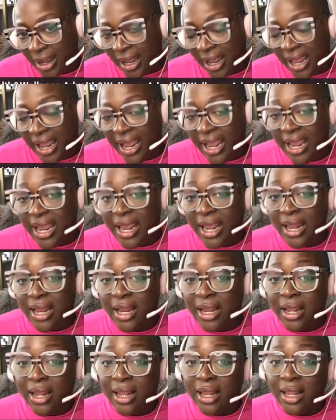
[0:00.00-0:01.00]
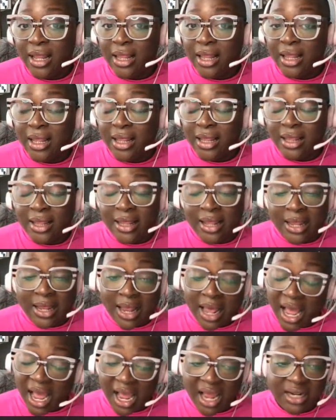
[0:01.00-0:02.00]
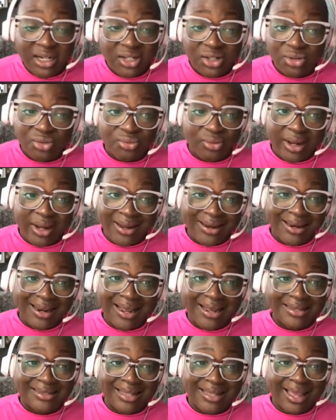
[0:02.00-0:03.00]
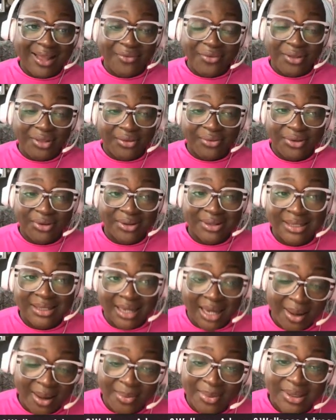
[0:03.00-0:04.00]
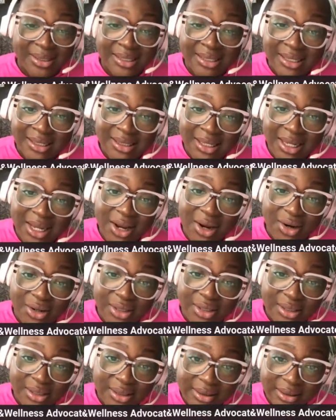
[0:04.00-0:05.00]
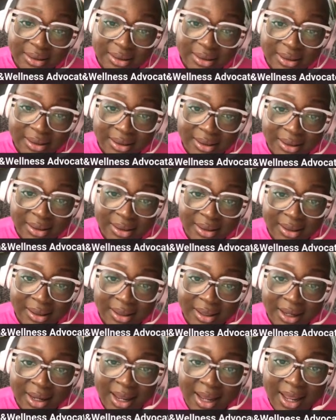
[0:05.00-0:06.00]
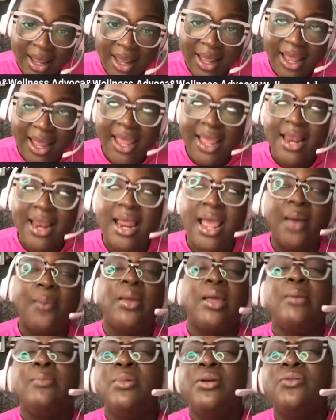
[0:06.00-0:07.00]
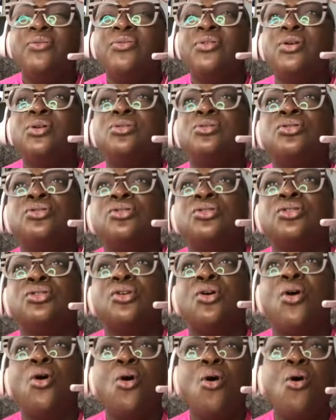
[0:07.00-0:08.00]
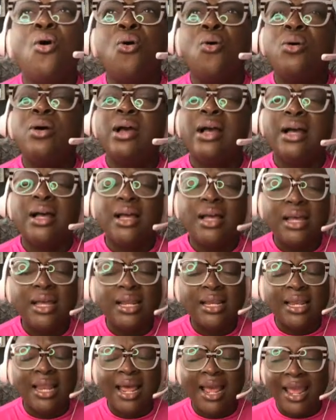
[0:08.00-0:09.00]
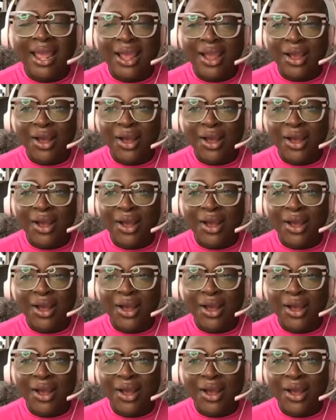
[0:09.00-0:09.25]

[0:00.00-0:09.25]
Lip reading: And I just recognized that for the first time in 6 years. And that made me feel so good, like,